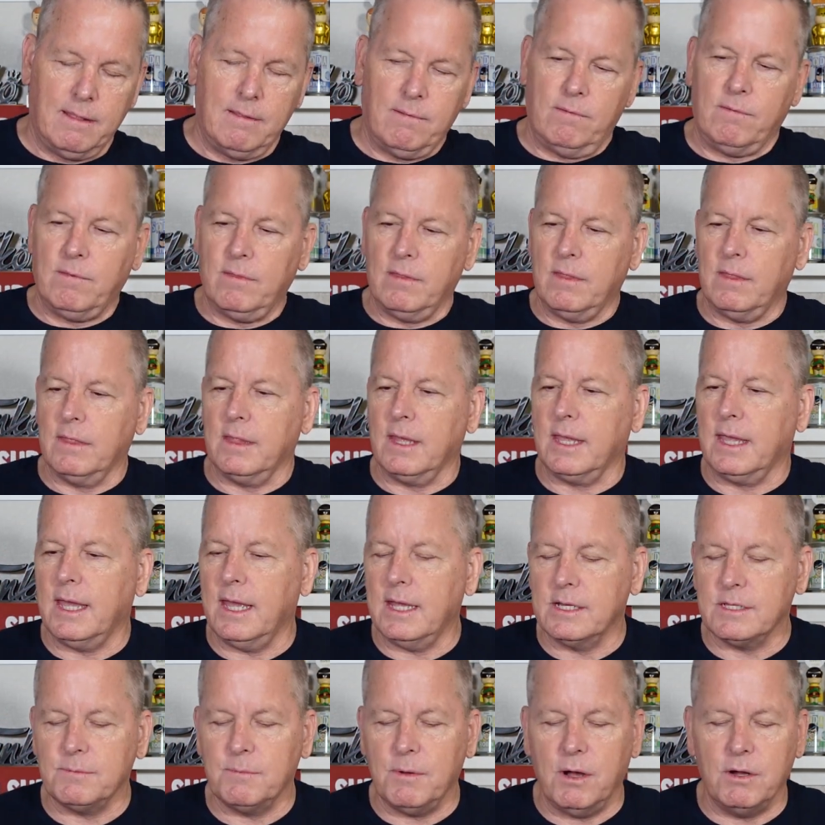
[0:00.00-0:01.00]
The
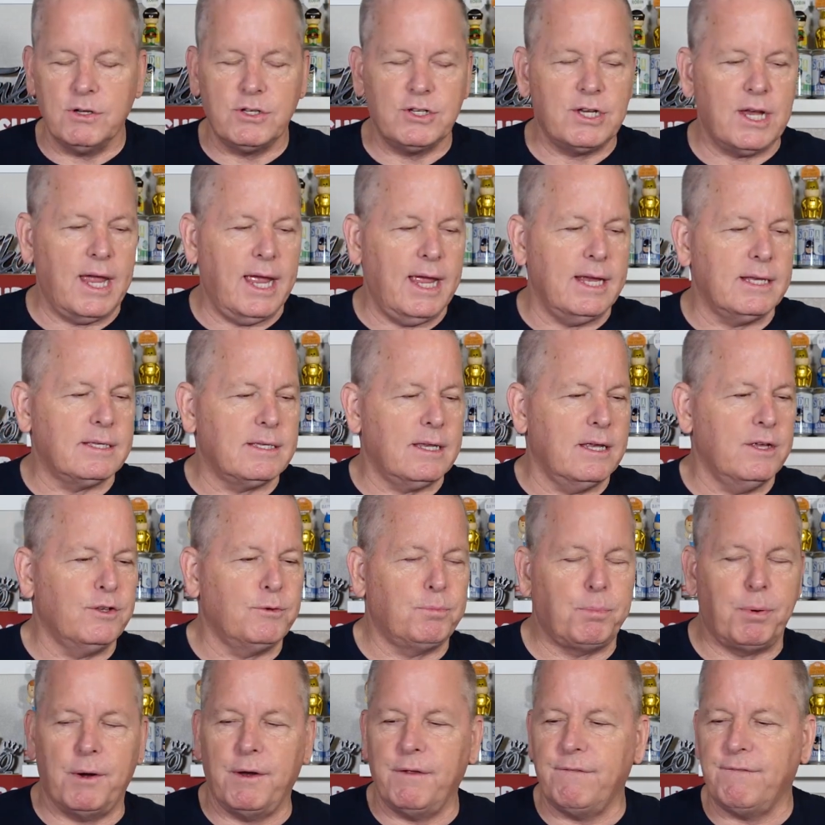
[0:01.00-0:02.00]
Gizmo chase
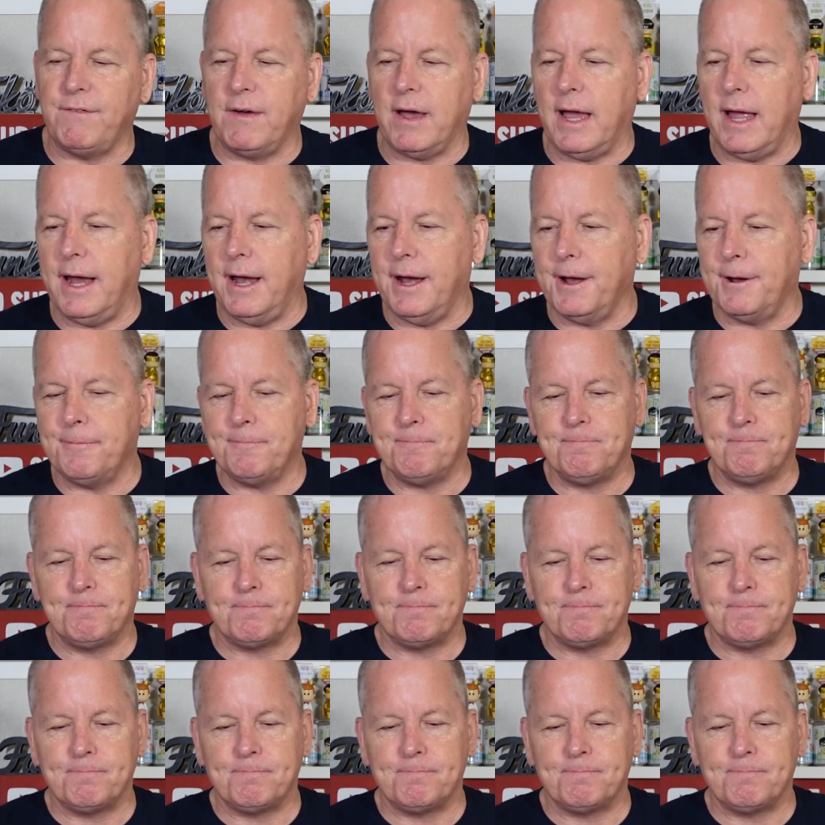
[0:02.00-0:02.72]
is pretty fire.